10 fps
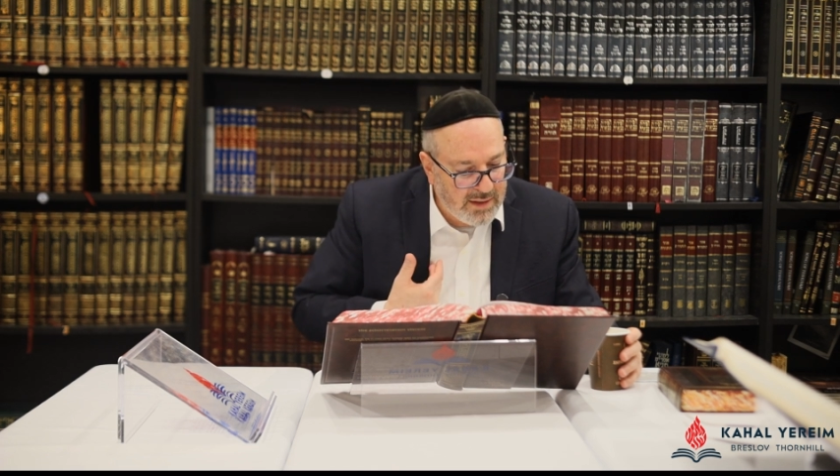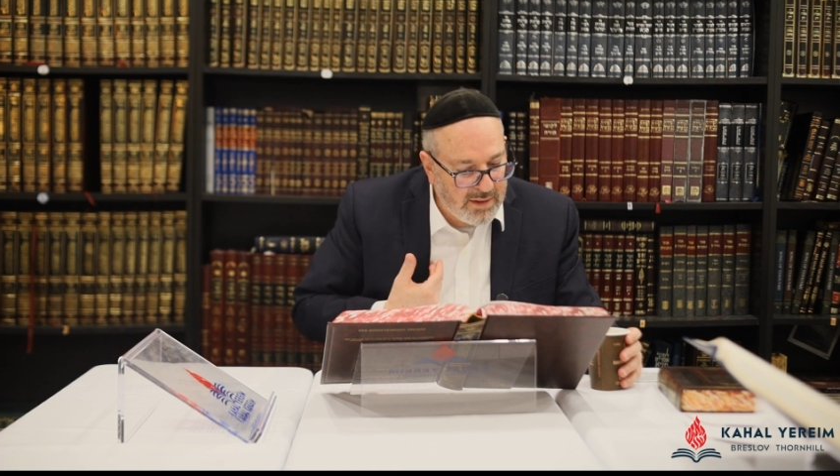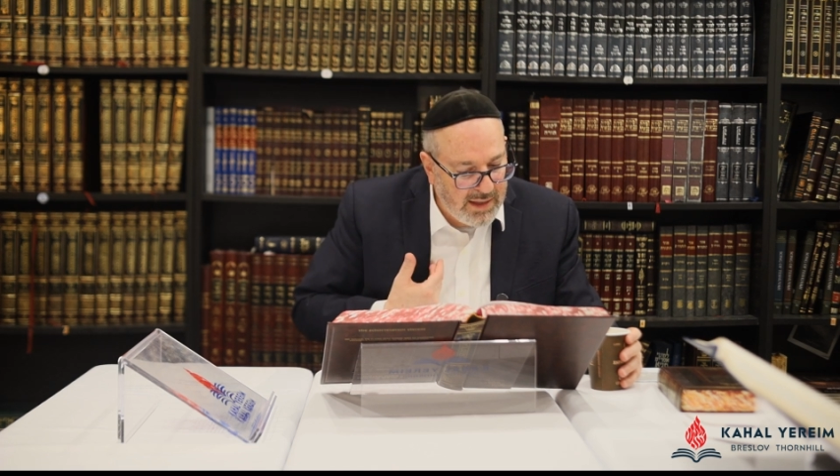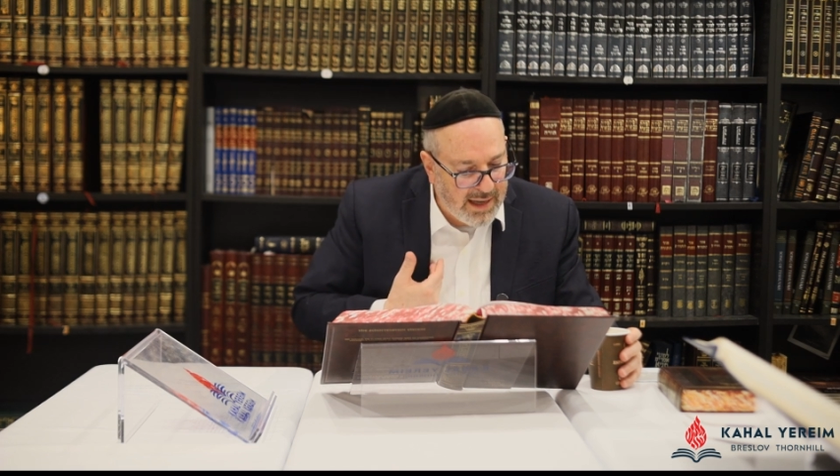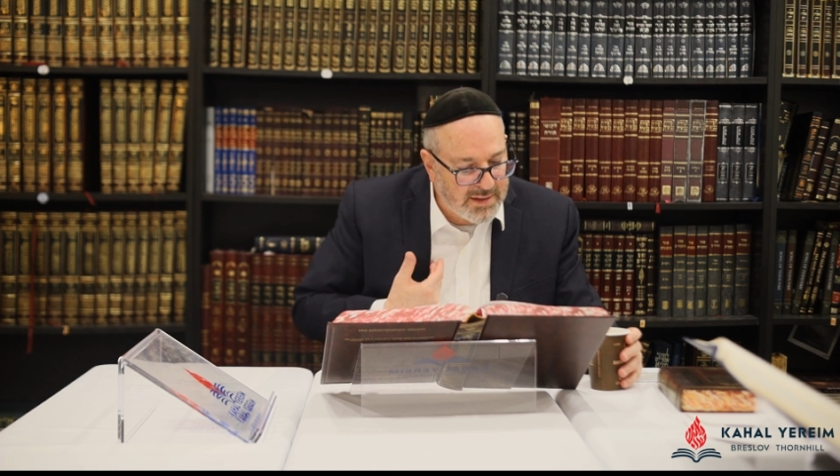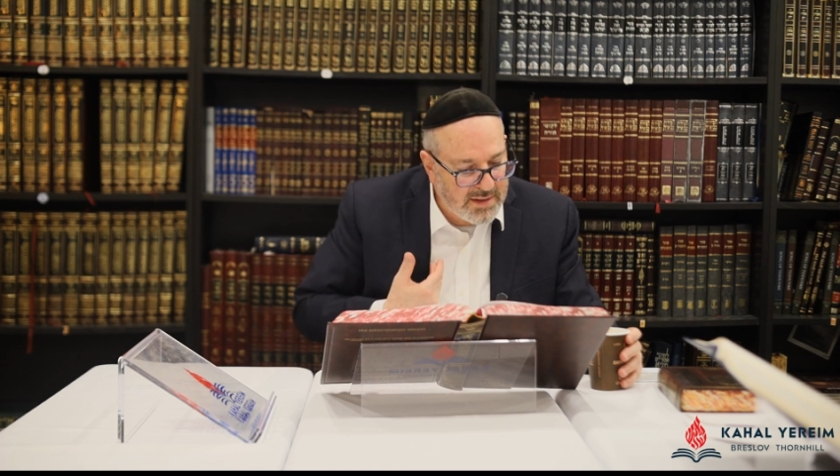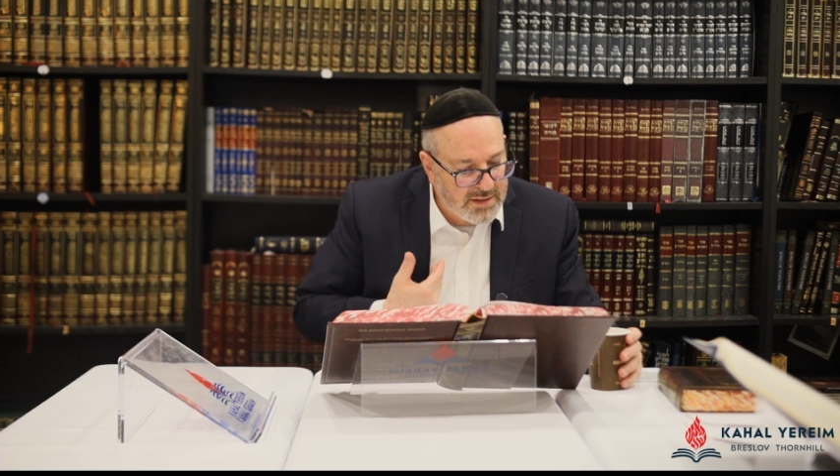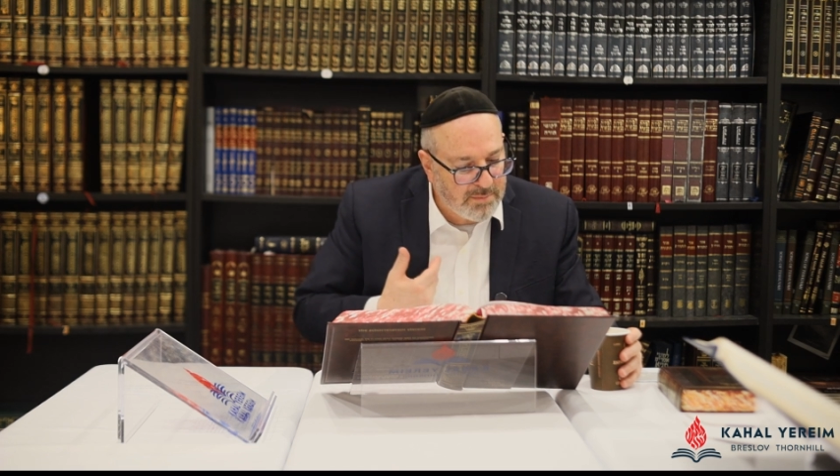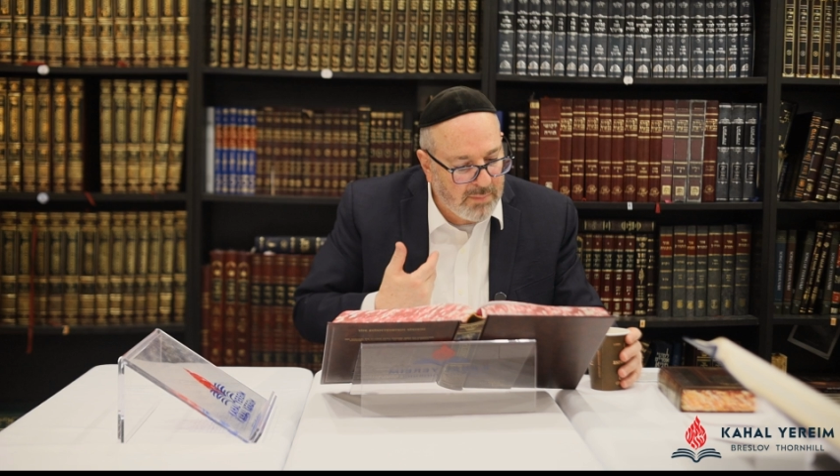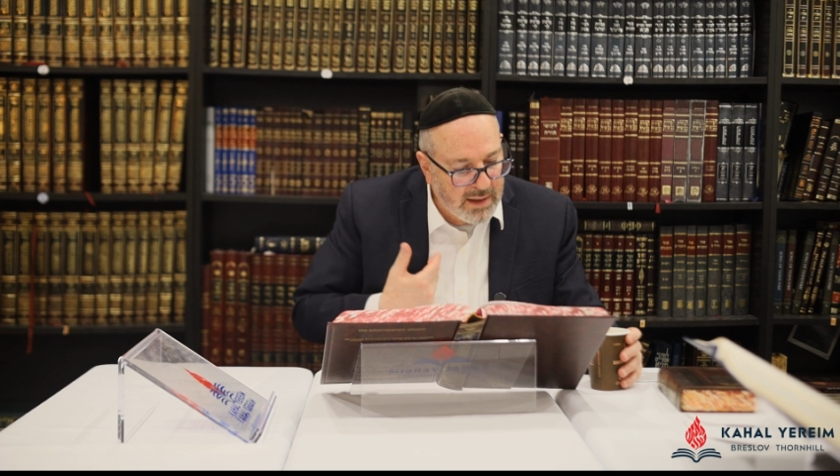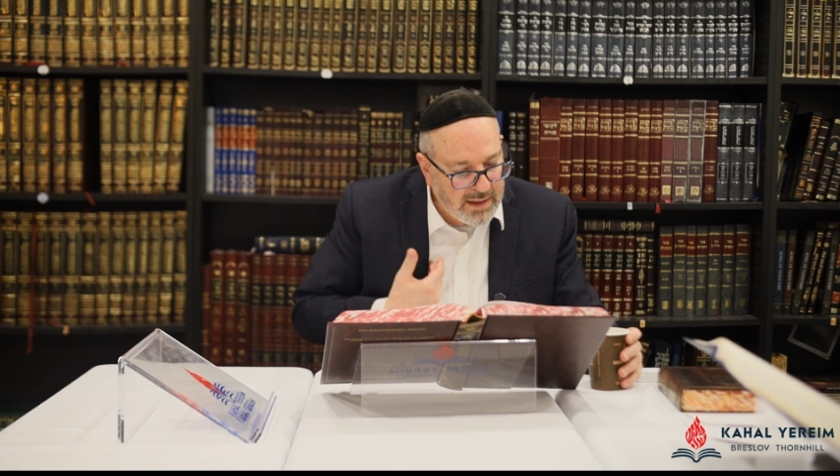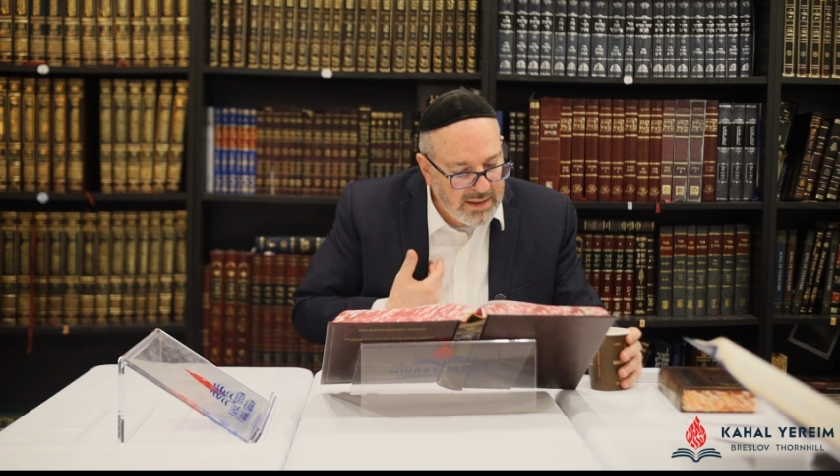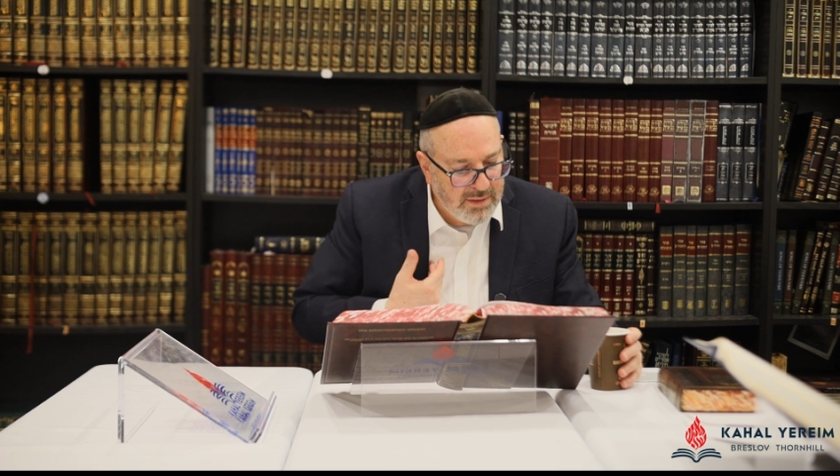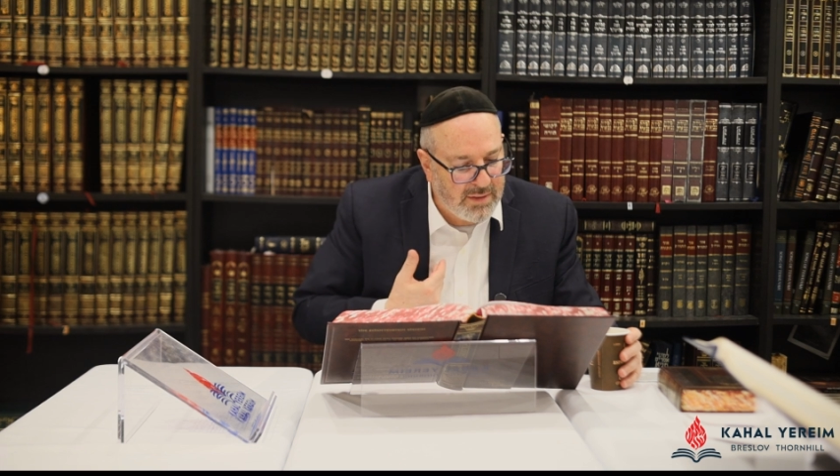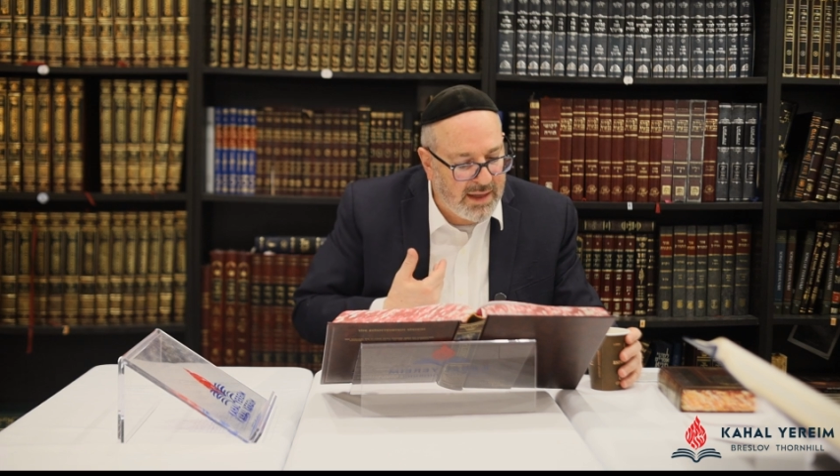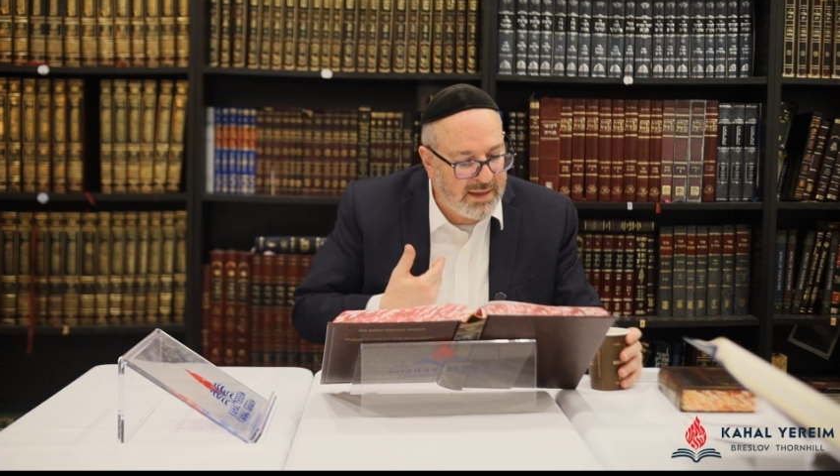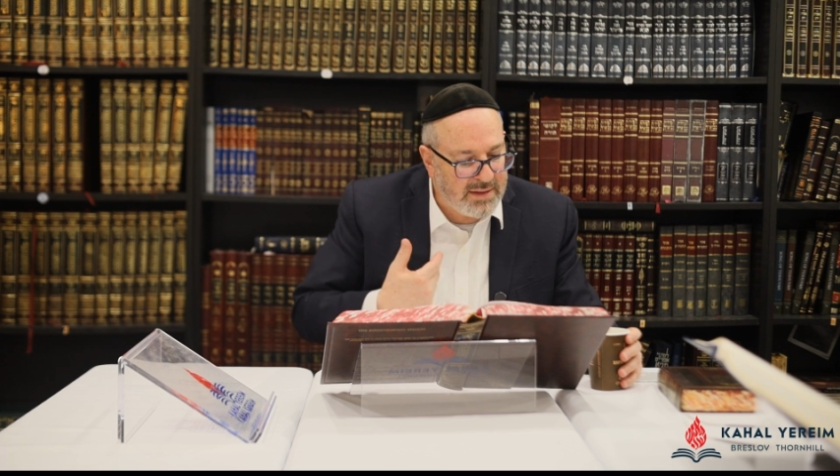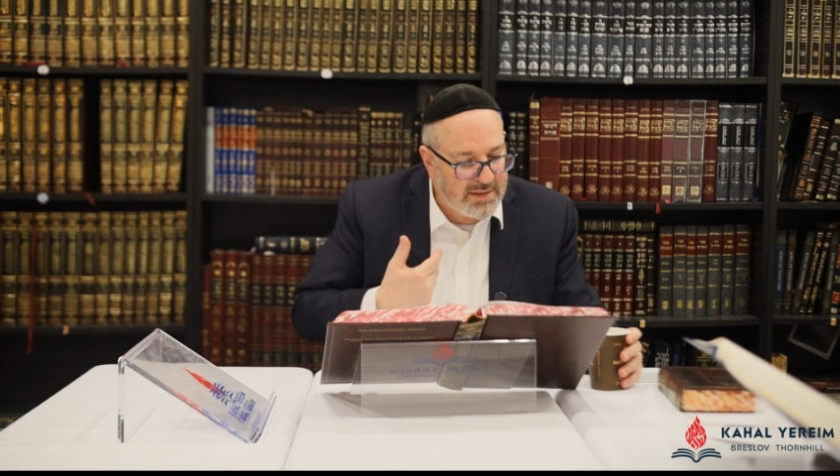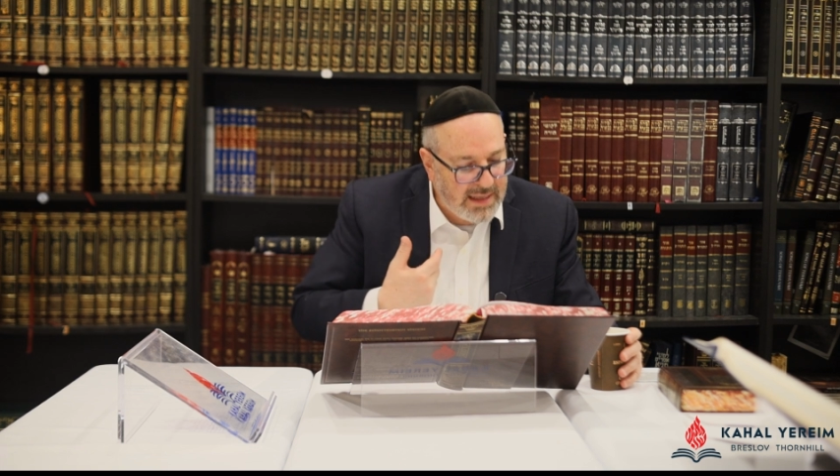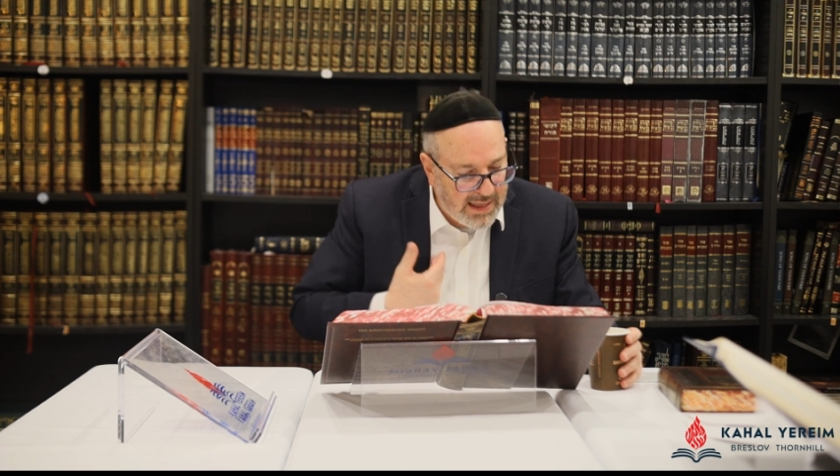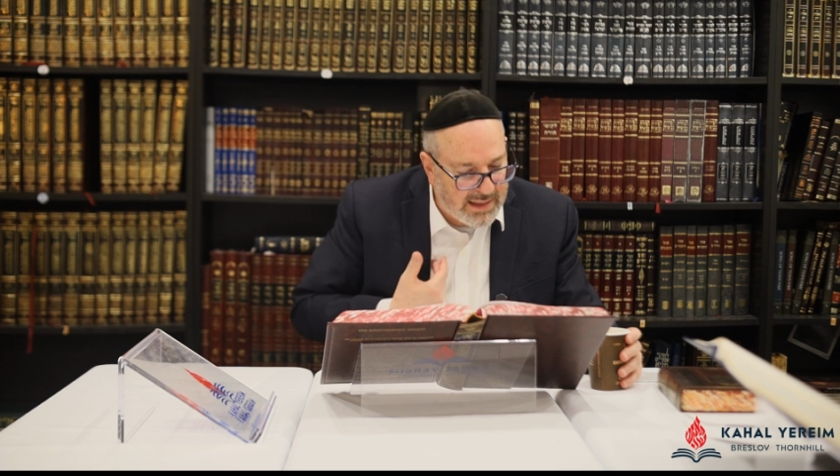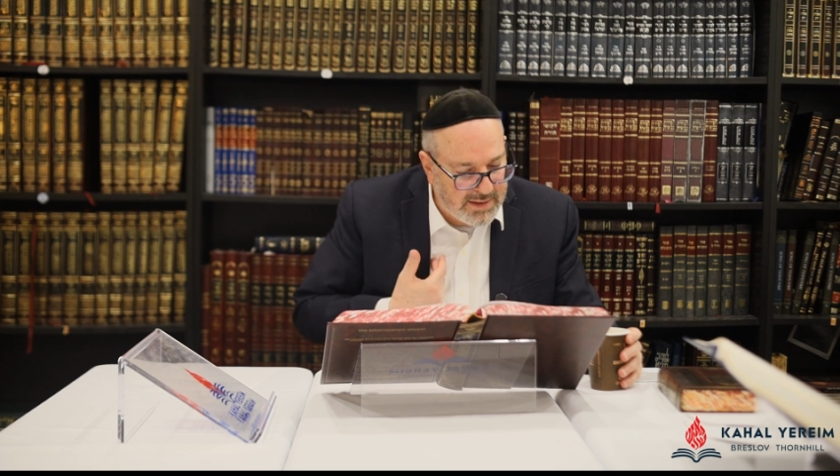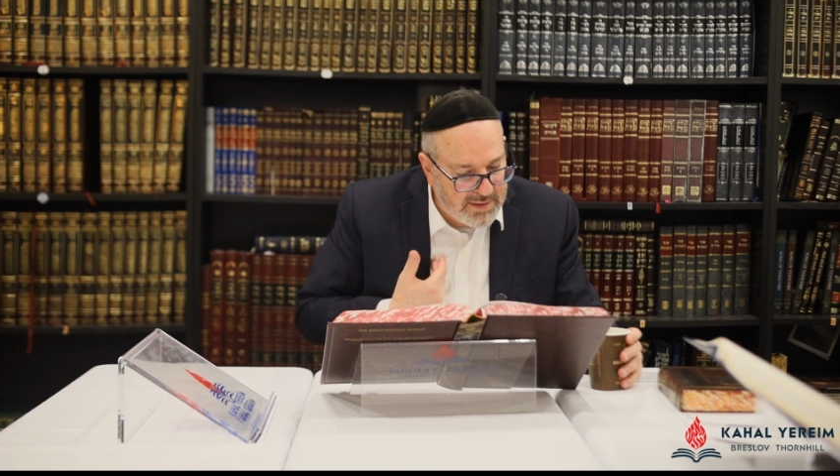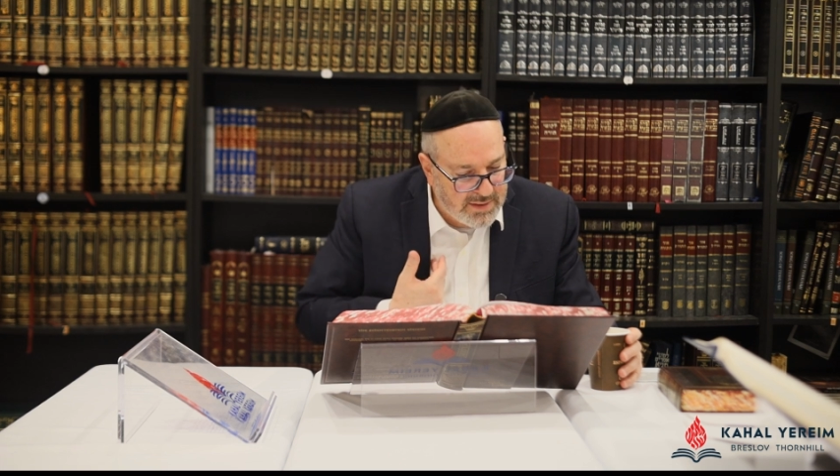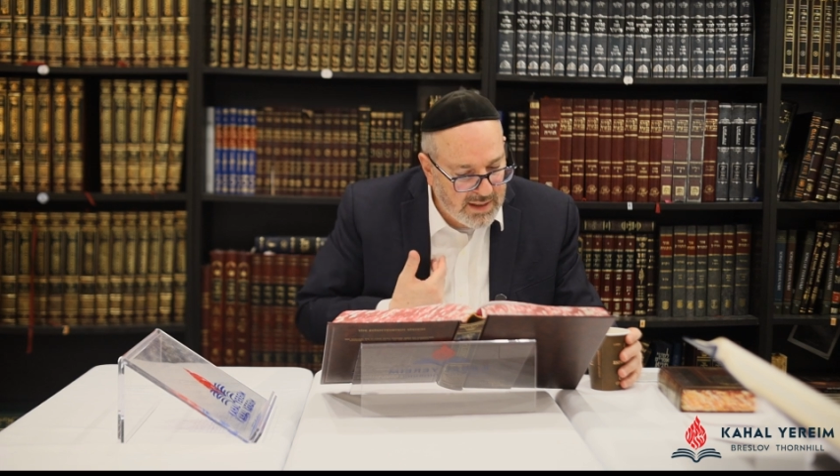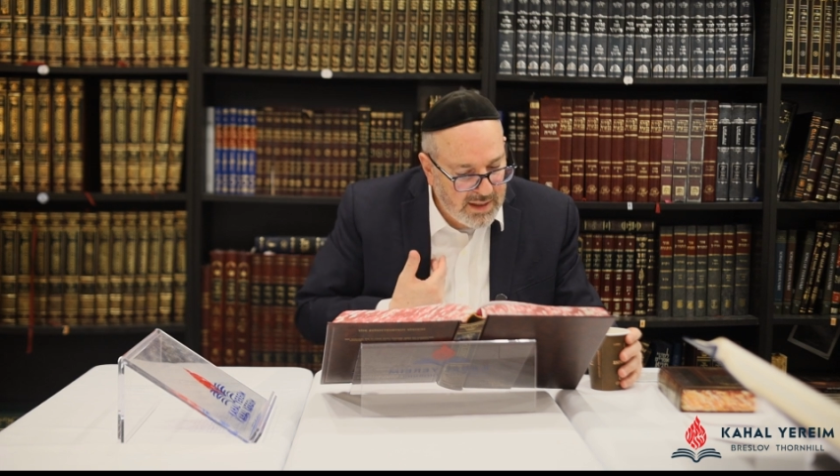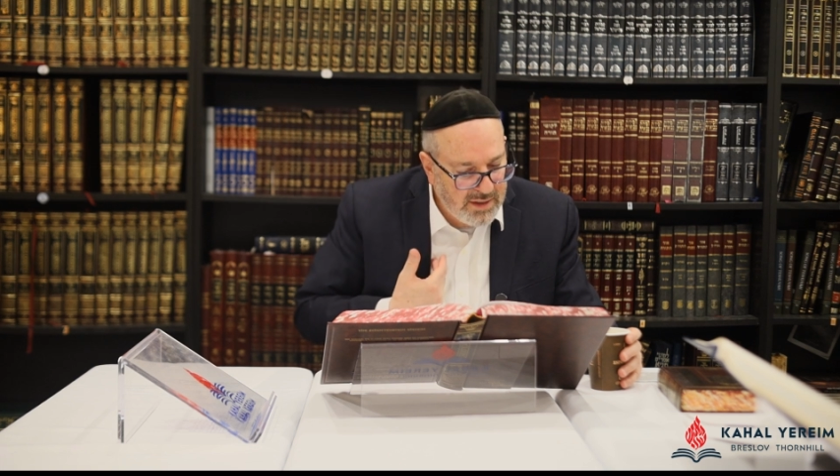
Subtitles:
Yes, it's money that is his